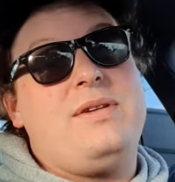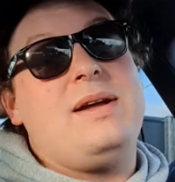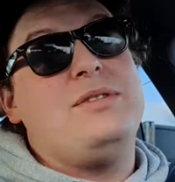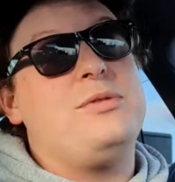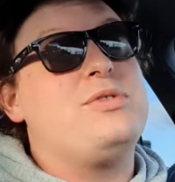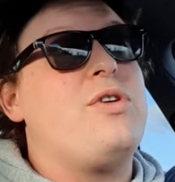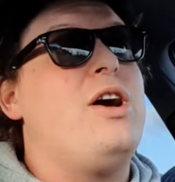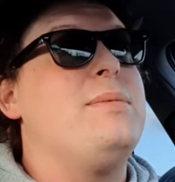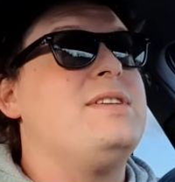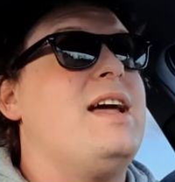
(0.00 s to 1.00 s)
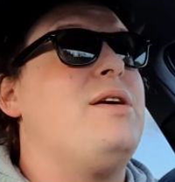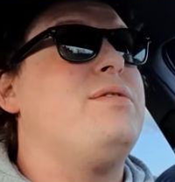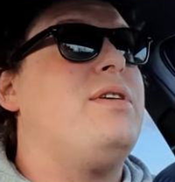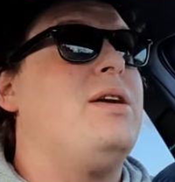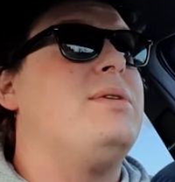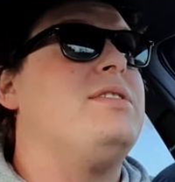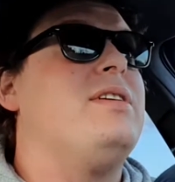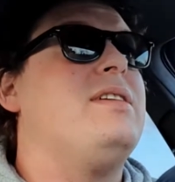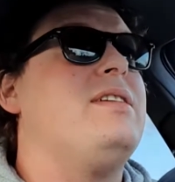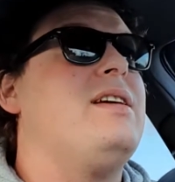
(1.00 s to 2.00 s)
subscribers now, followers
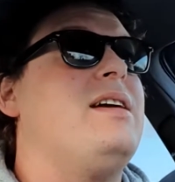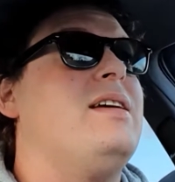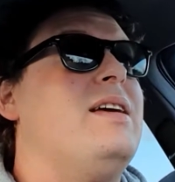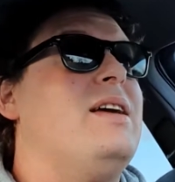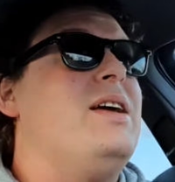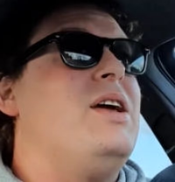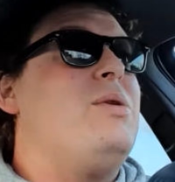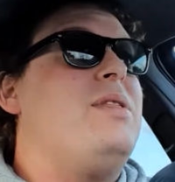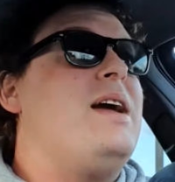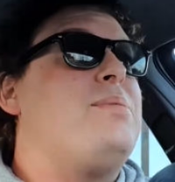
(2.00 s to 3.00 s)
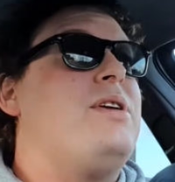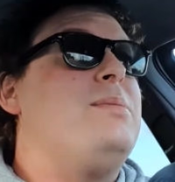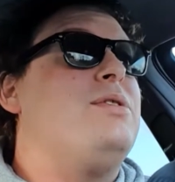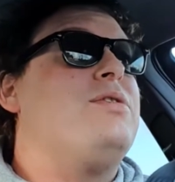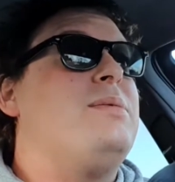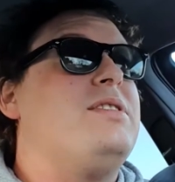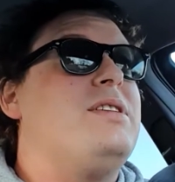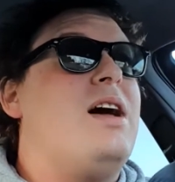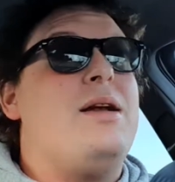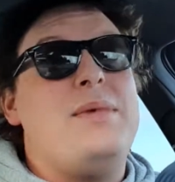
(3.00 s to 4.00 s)
that were there pretty much from the
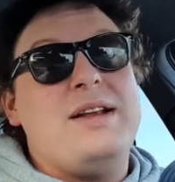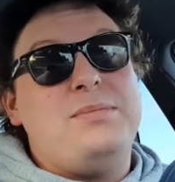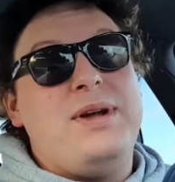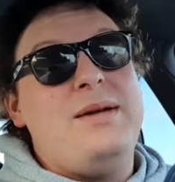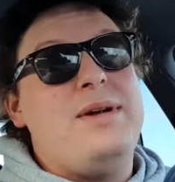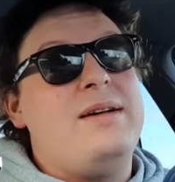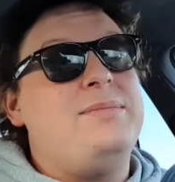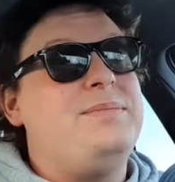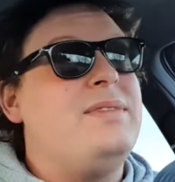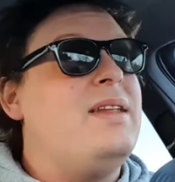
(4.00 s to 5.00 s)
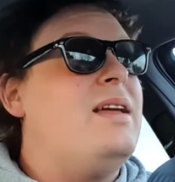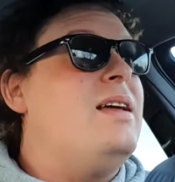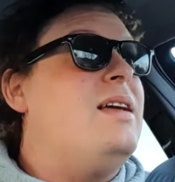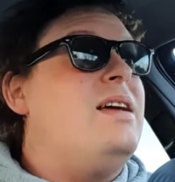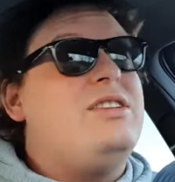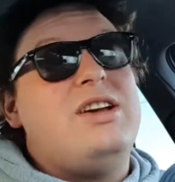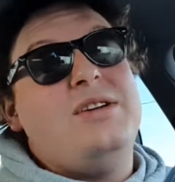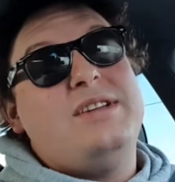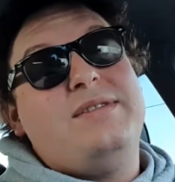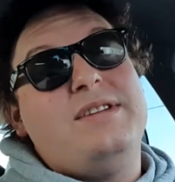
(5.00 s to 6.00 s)
start. Matt's Beamer,
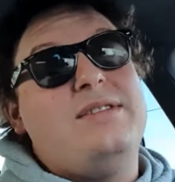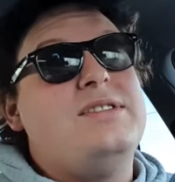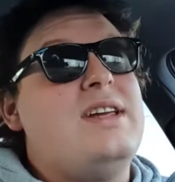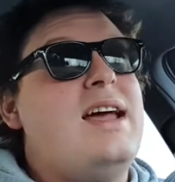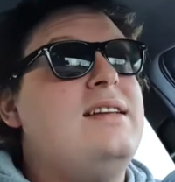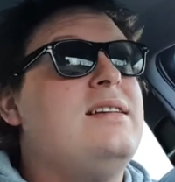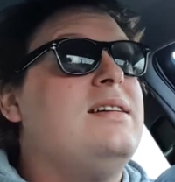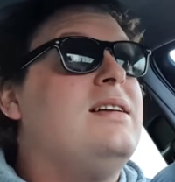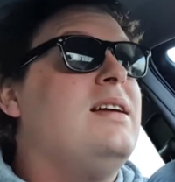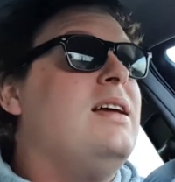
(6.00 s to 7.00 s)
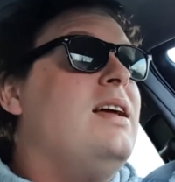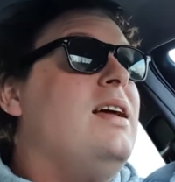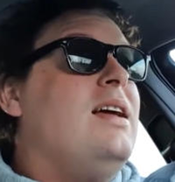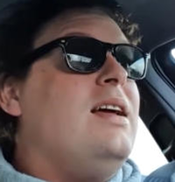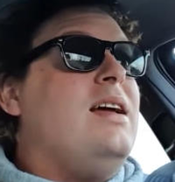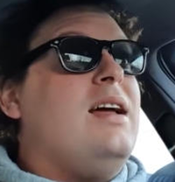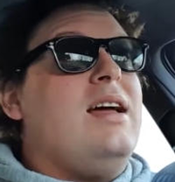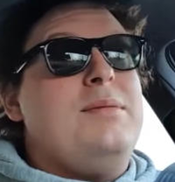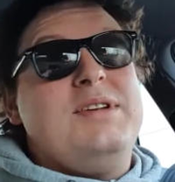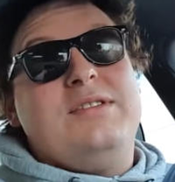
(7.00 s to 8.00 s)
Joseph, as I've said,
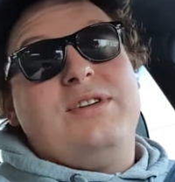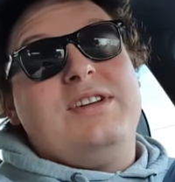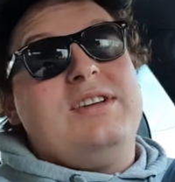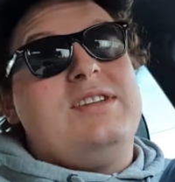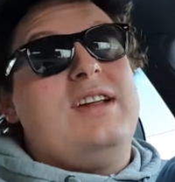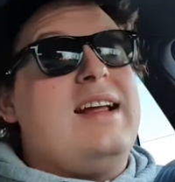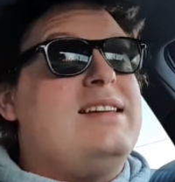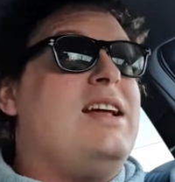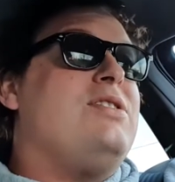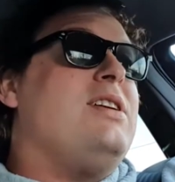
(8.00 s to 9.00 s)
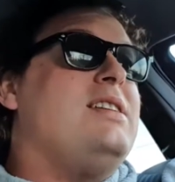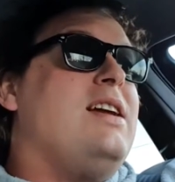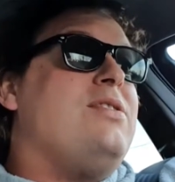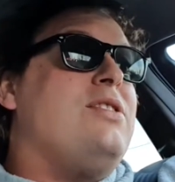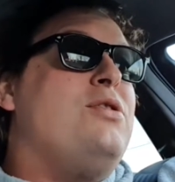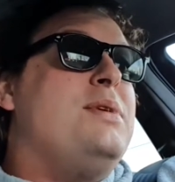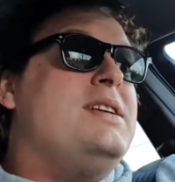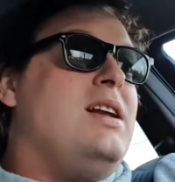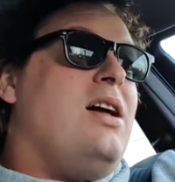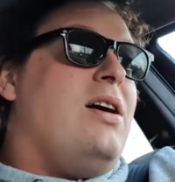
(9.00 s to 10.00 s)
Mr. Richardson, etc, etc. It all
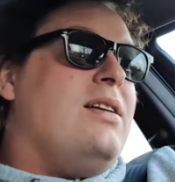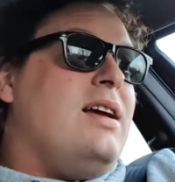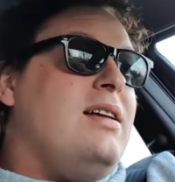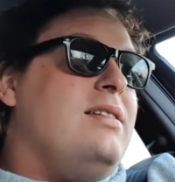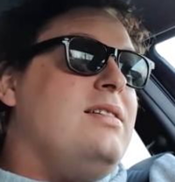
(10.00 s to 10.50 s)
means a lot, and